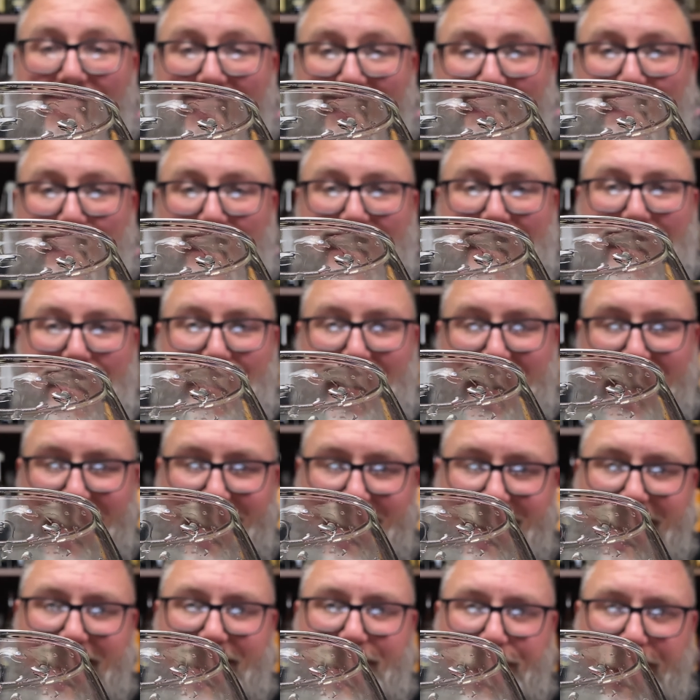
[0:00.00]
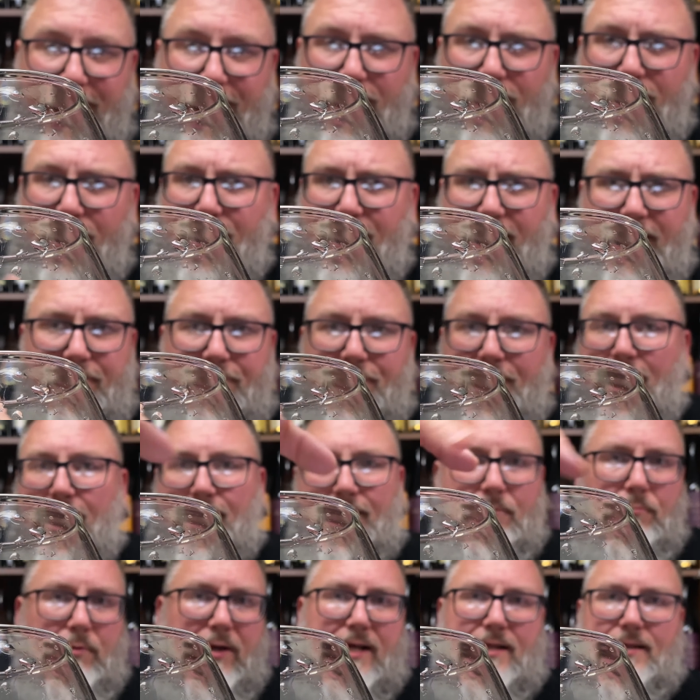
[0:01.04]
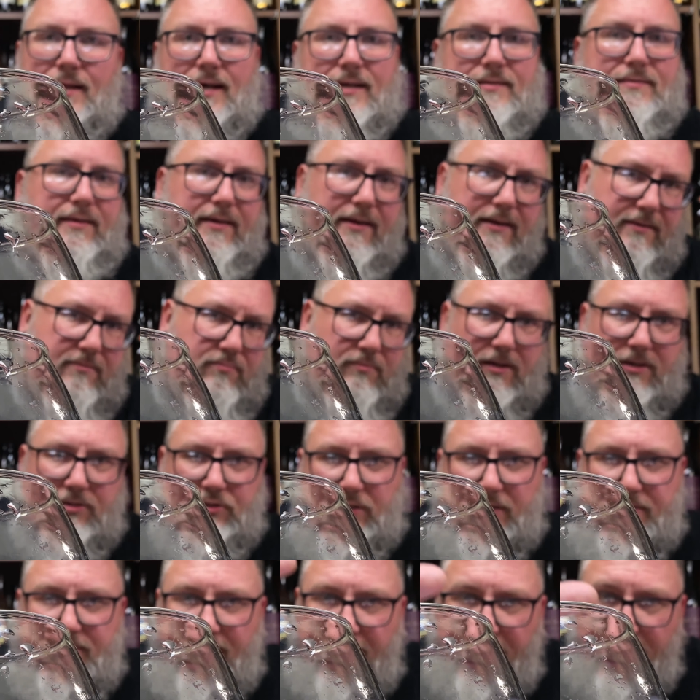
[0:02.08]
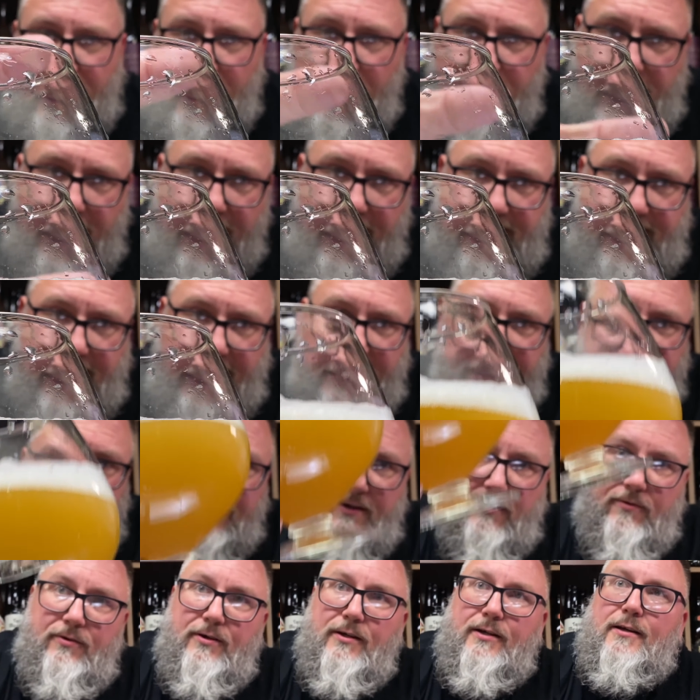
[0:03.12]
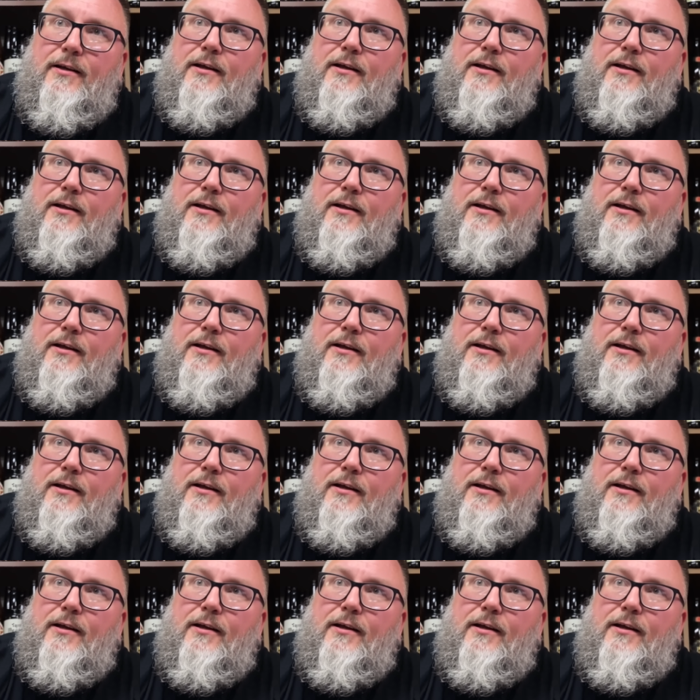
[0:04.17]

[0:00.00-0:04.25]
Let's put it that way. Index finger, infinitely wet glass. Like I just watched this thing 13 seconds ago.